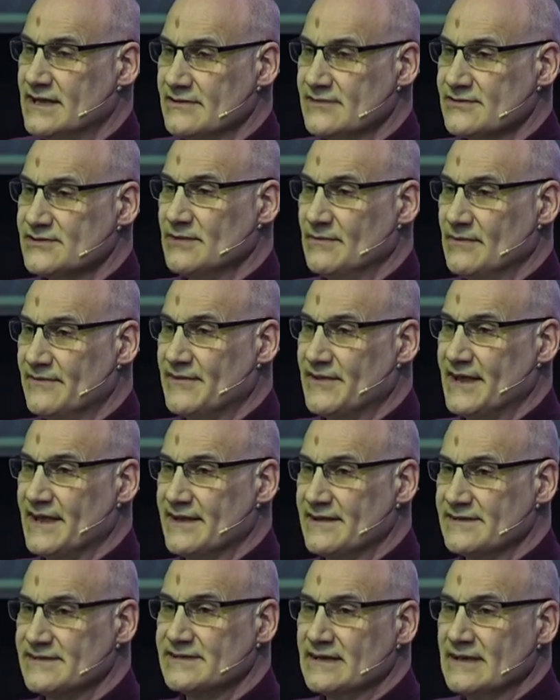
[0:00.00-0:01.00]
some of
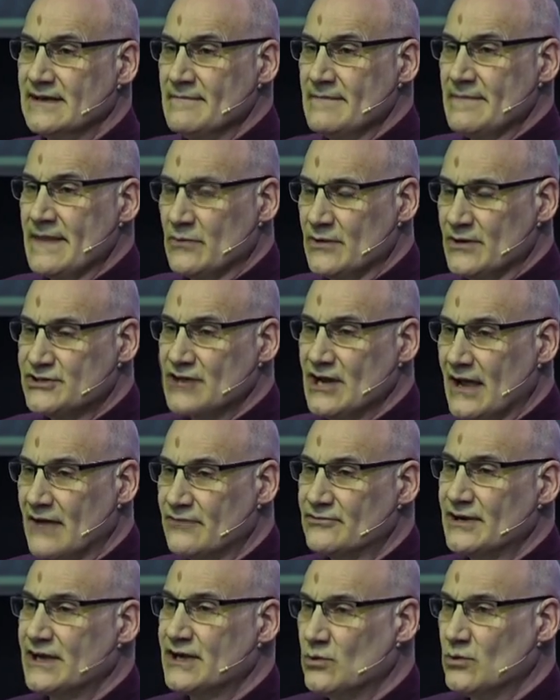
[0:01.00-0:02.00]
these, which are
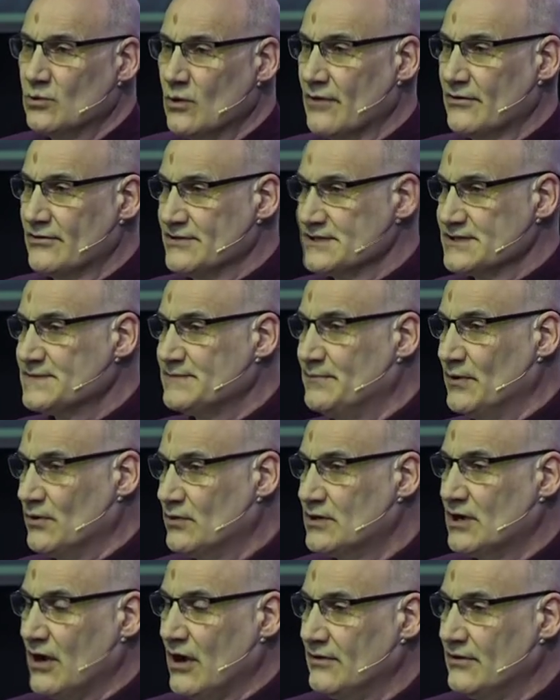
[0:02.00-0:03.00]
Rick Warren's book
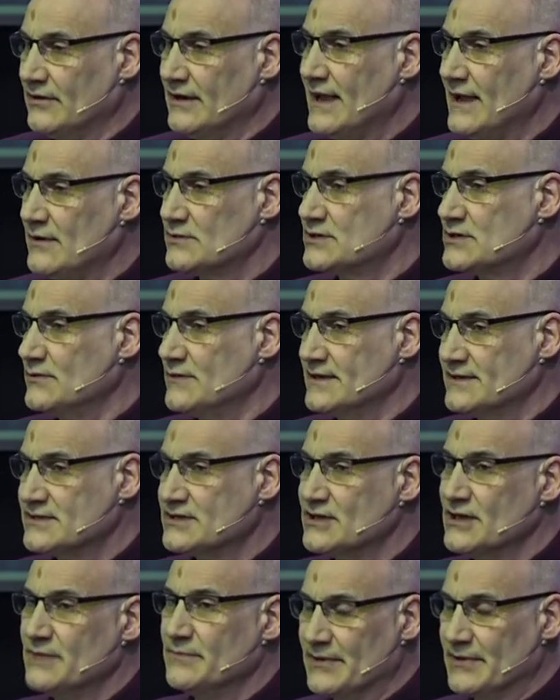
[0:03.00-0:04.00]
on how to
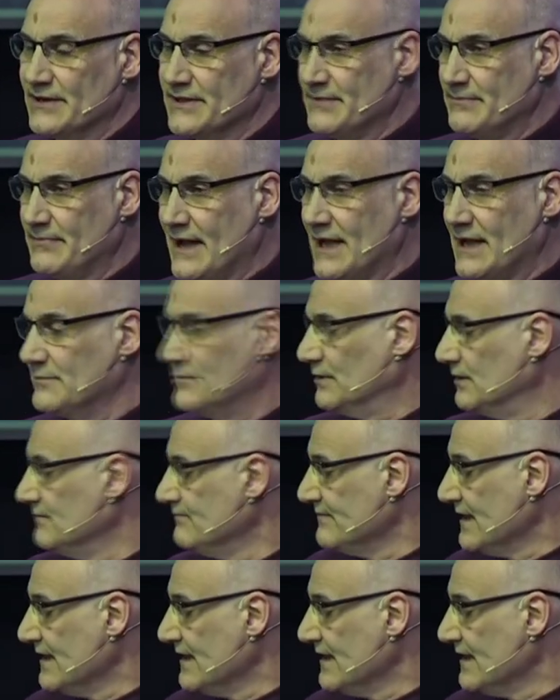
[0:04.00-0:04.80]
interpret the Bible.